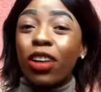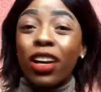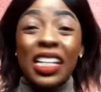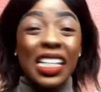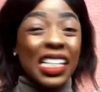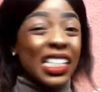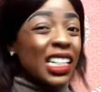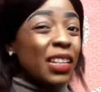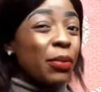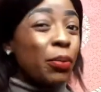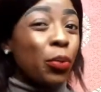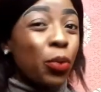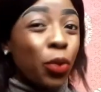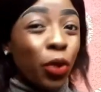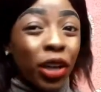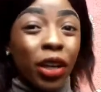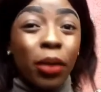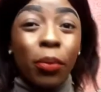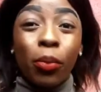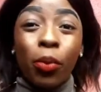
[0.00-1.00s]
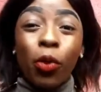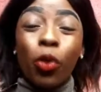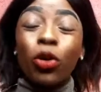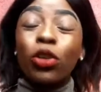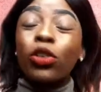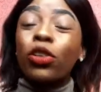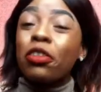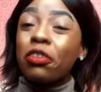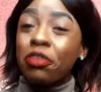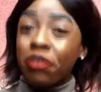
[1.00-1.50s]
as long as it's a broken
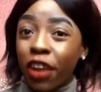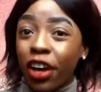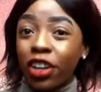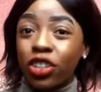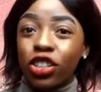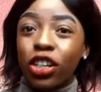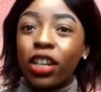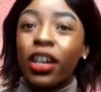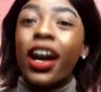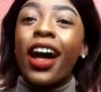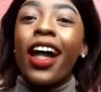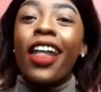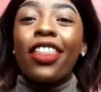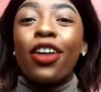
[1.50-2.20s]
bone or fracture,